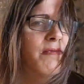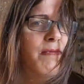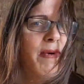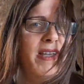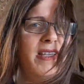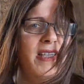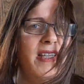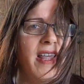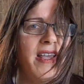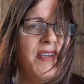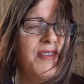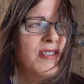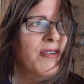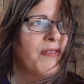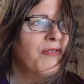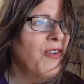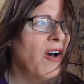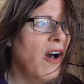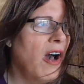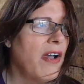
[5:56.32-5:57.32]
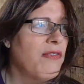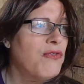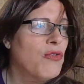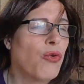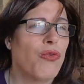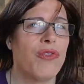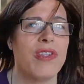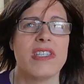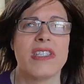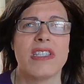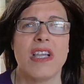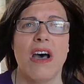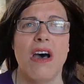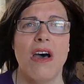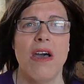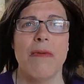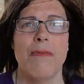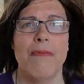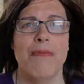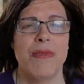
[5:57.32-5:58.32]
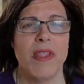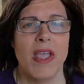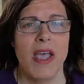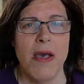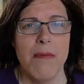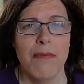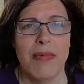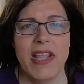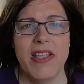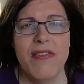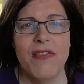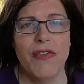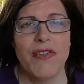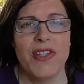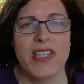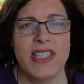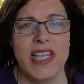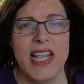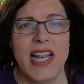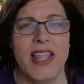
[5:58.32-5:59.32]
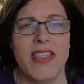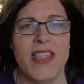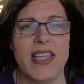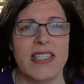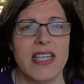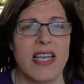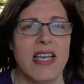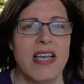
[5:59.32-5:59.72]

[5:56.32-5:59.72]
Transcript: Amazing they survived all this time. But even on the ceiling there's